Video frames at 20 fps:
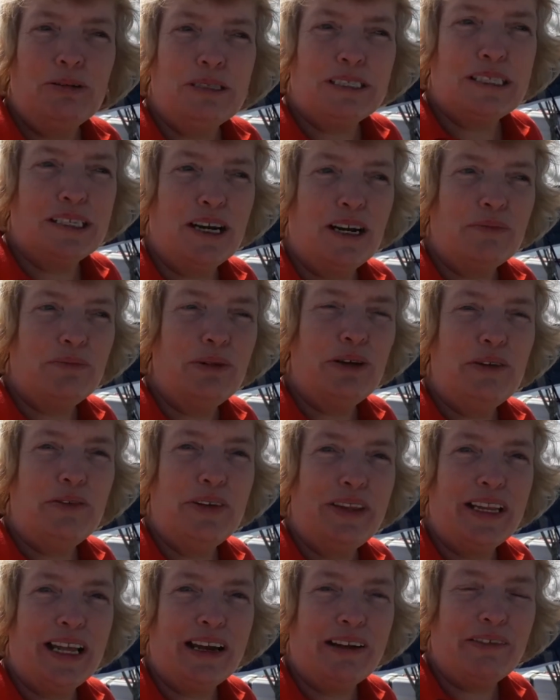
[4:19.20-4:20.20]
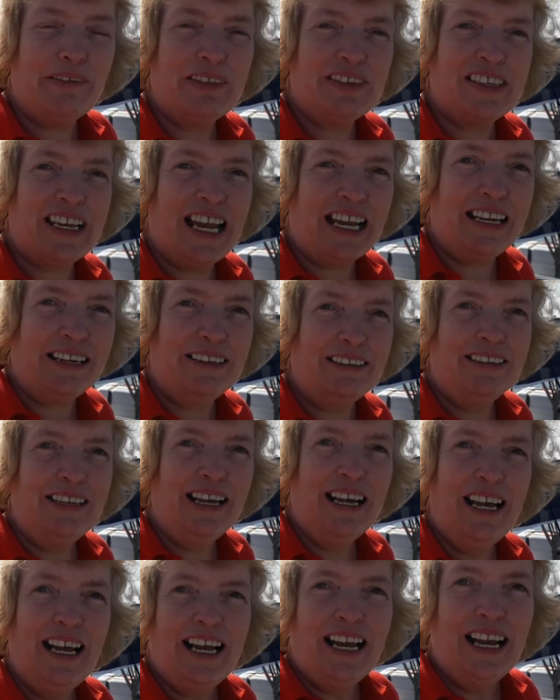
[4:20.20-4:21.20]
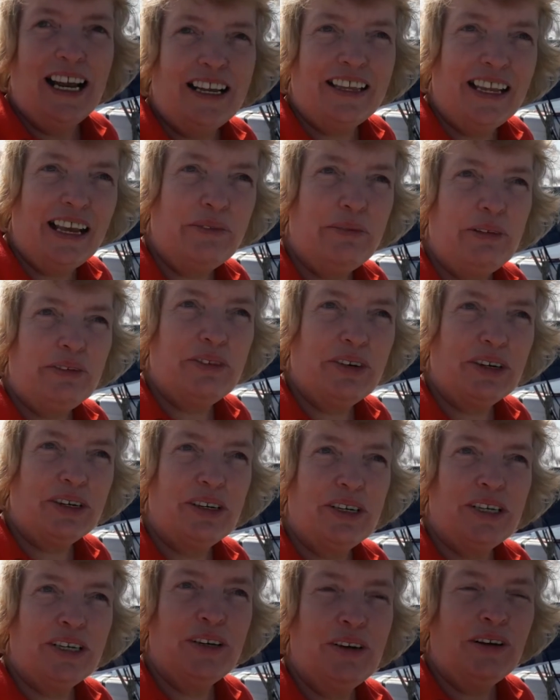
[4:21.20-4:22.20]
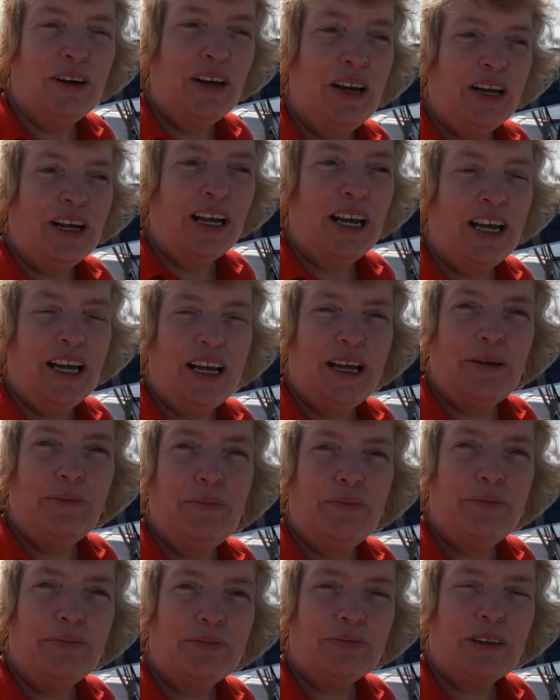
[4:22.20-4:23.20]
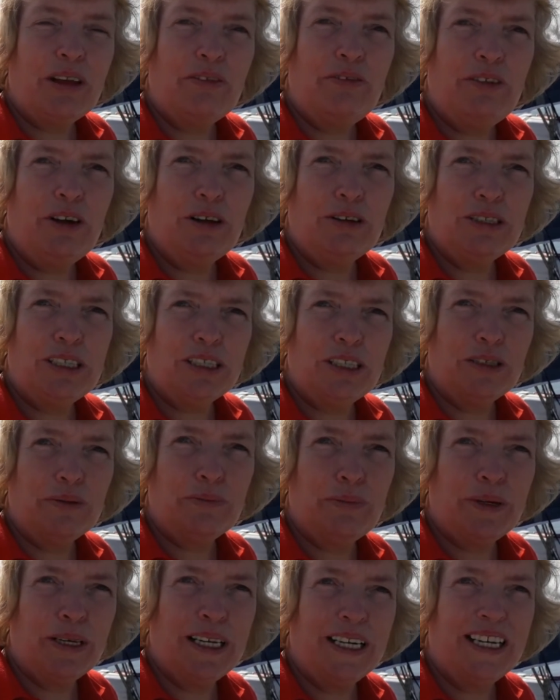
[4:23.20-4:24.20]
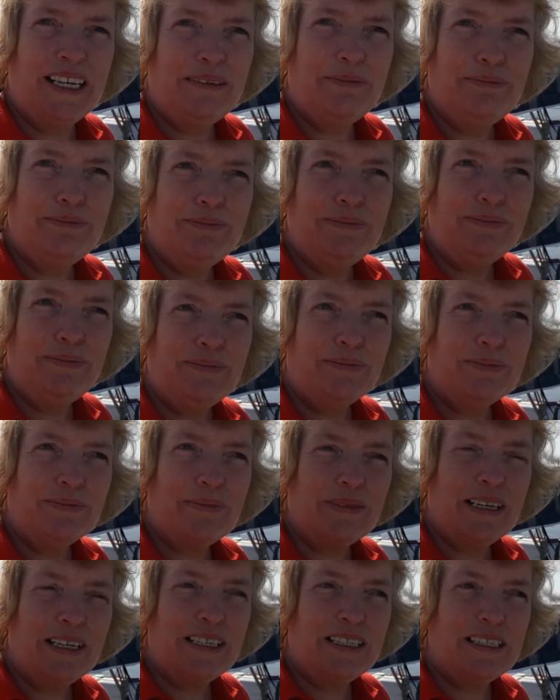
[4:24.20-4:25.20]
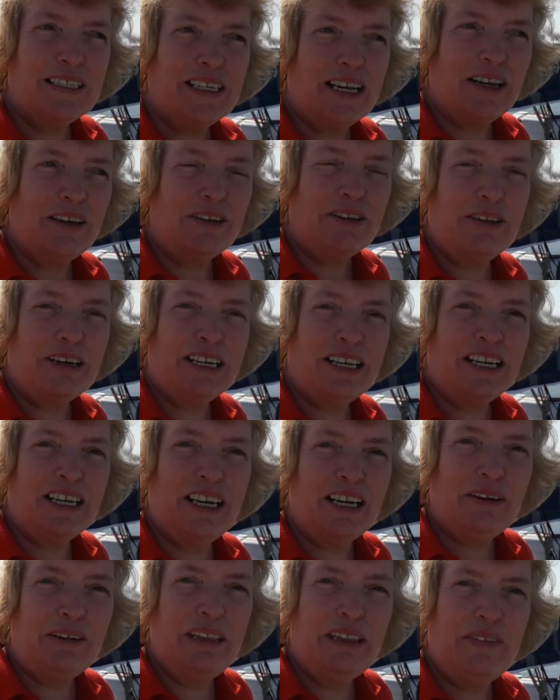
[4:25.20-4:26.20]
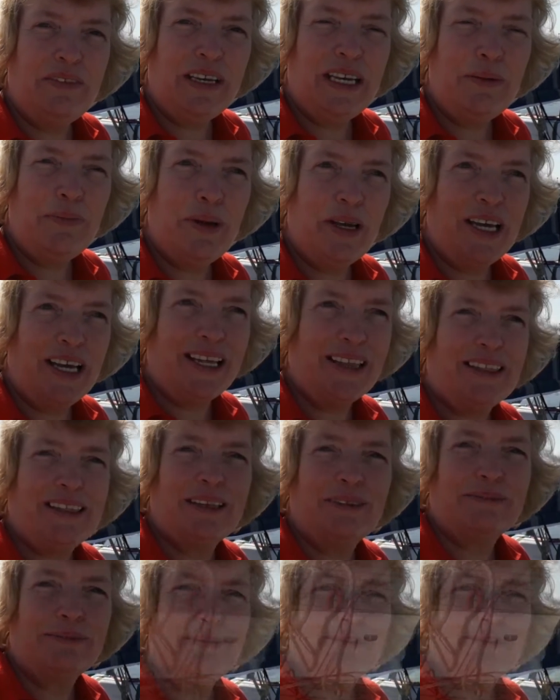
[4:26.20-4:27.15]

we start moving that sail, and then we've got to um, fold it up um, so that it can go in the V-berth.